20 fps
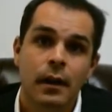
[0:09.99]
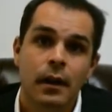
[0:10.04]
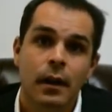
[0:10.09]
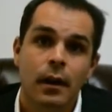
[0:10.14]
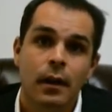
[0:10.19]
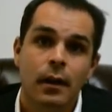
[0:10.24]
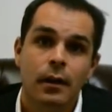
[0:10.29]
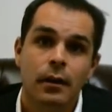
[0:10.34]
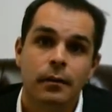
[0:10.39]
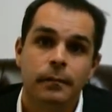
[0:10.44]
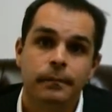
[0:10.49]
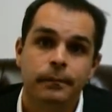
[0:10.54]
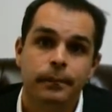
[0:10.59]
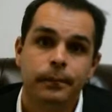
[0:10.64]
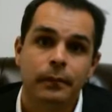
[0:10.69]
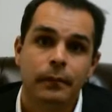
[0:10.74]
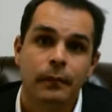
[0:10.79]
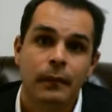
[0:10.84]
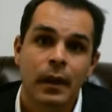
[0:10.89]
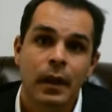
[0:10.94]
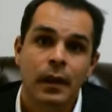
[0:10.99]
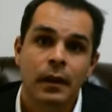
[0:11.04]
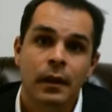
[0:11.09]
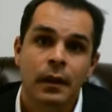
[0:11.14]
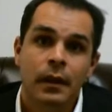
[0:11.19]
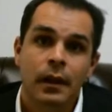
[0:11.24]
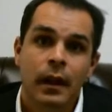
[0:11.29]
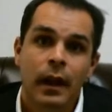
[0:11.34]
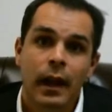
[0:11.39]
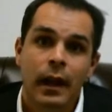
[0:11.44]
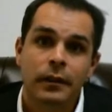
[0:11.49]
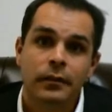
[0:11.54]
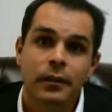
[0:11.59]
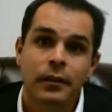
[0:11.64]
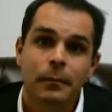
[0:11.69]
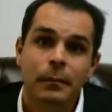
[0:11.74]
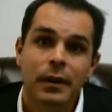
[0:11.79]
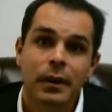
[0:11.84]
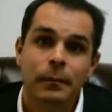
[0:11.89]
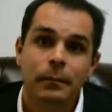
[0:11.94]
Um, as
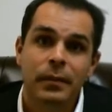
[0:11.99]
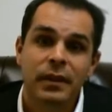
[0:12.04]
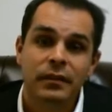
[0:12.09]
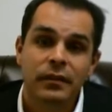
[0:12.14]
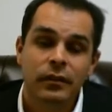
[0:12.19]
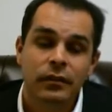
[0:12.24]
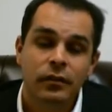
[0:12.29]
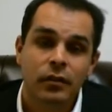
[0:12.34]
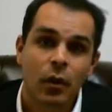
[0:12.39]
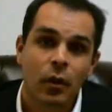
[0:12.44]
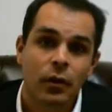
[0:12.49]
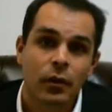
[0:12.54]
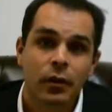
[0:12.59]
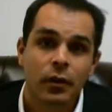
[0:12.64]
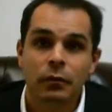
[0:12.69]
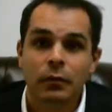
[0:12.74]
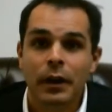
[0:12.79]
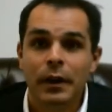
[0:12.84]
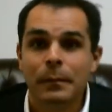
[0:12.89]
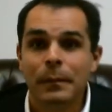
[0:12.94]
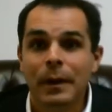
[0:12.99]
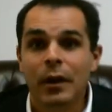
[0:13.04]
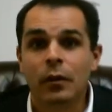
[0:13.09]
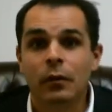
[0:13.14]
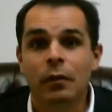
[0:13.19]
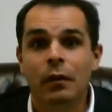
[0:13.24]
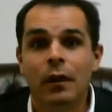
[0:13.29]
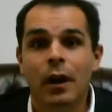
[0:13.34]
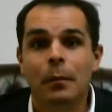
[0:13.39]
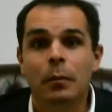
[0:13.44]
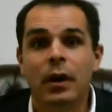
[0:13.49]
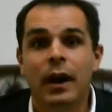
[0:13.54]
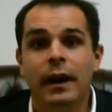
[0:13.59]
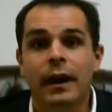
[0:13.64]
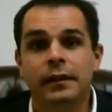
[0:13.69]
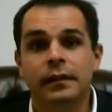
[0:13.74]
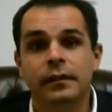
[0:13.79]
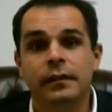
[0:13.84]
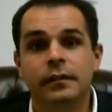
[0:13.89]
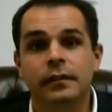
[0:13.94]
I'm a business owner running my own law
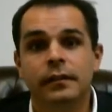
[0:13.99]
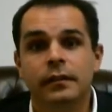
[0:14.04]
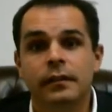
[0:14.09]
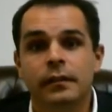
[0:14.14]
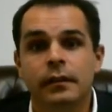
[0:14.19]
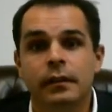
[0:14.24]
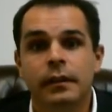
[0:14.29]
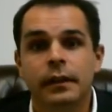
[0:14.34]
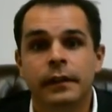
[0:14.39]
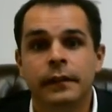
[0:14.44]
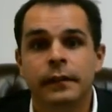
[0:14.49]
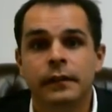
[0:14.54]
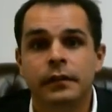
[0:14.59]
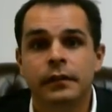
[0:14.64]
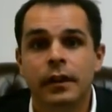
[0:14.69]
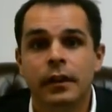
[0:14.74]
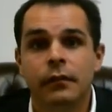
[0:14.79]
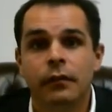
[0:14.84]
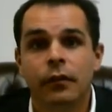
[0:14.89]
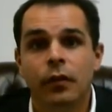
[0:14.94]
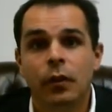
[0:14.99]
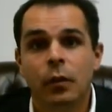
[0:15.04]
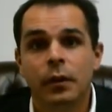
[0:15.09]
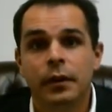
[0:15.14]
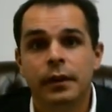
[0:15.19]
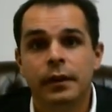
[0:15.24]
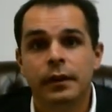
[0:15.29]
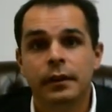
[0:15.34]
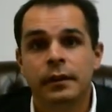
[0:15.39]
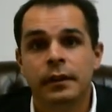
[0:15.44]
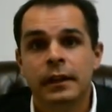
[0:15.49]
practice in the state of Florida,